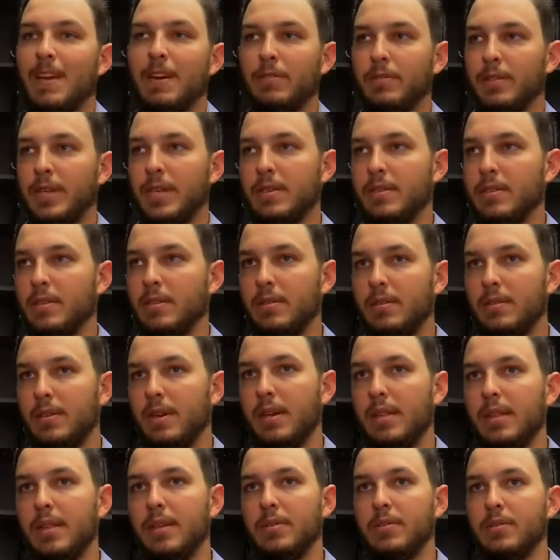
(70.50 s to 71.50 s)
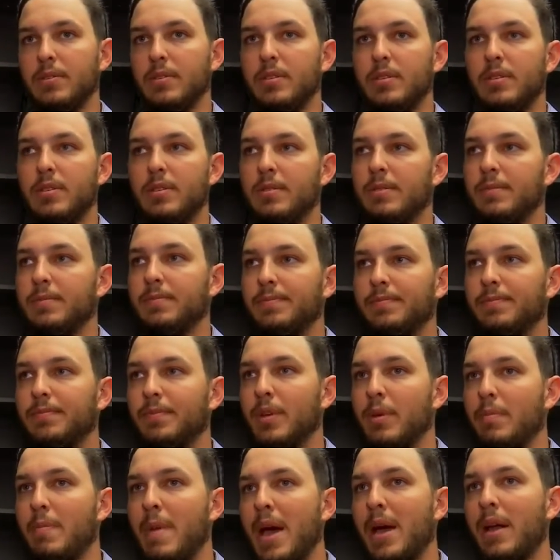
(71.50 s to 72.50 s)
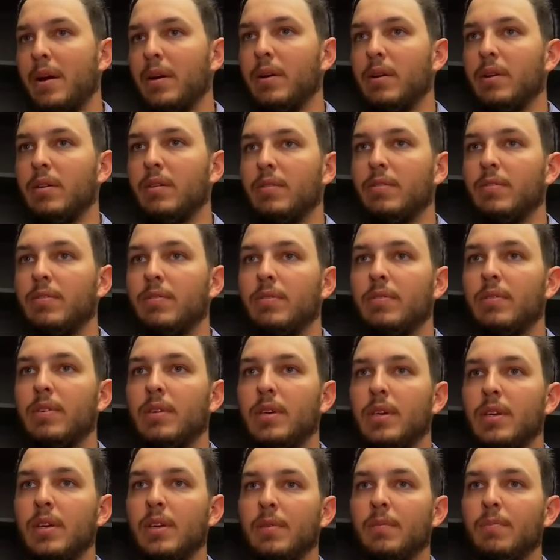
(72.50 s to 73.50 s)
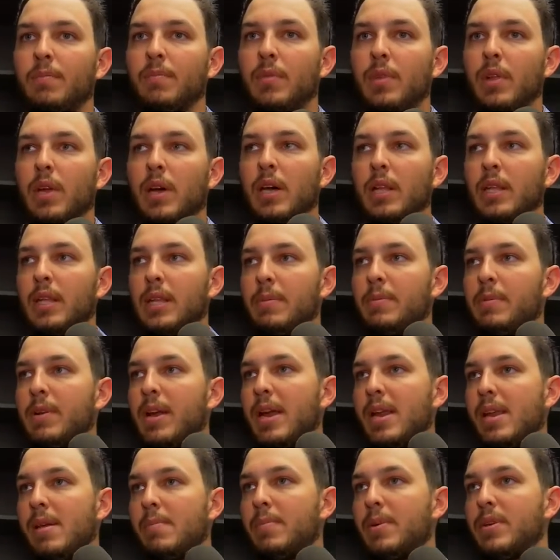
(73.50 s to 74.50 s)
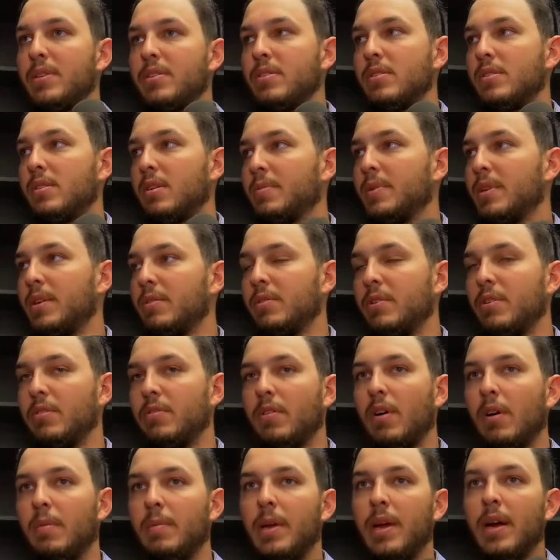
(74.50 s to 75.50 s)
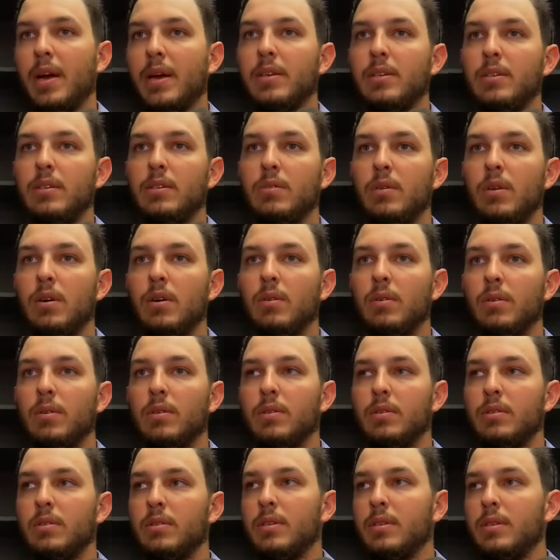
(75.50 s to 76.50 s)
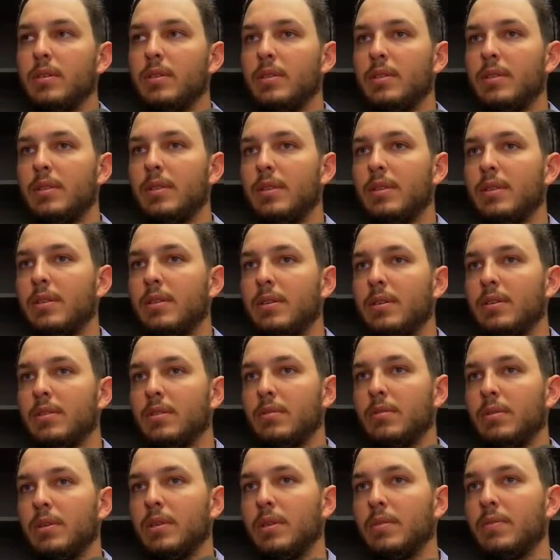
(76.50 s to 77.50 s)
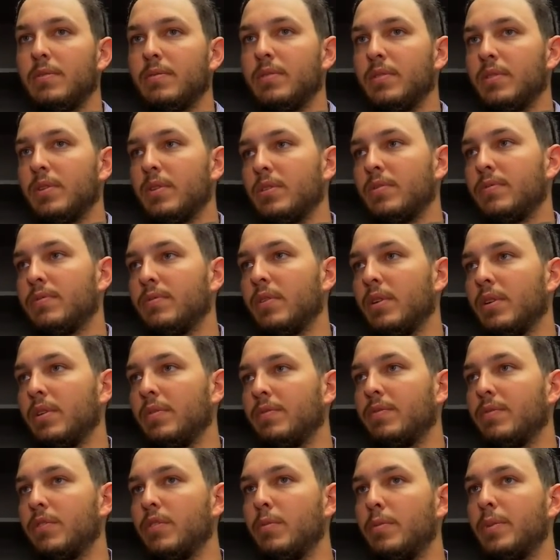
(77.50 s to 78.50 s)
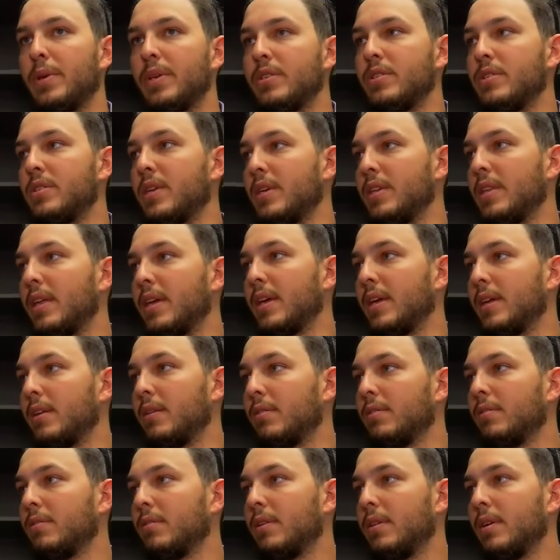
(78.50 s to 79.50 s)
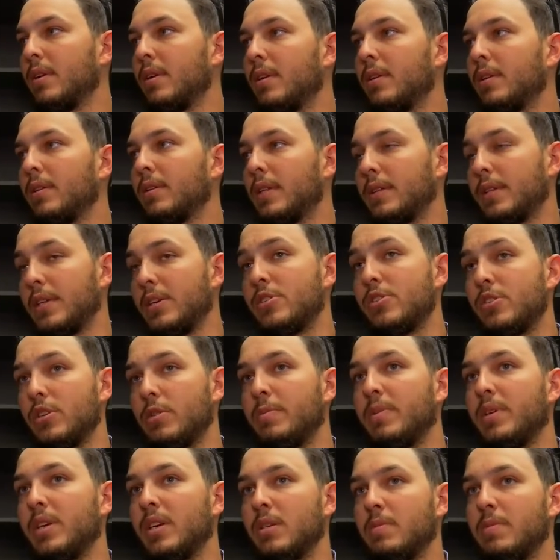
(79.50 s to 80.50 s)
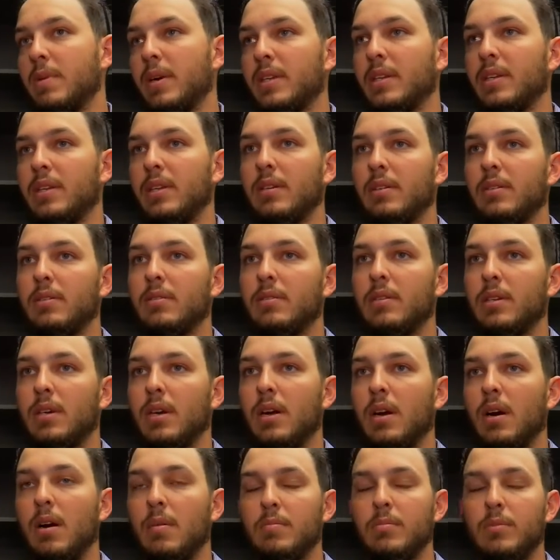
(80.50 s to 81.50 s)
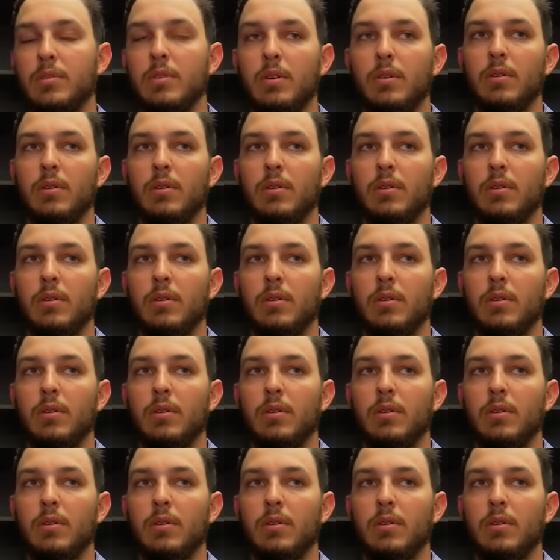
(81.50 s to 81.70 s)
I don't think so. I think it was just a matter of eliminating pitches. I mean, when you fall behind 2-0, there's only a few pitches that they should be expecting to come.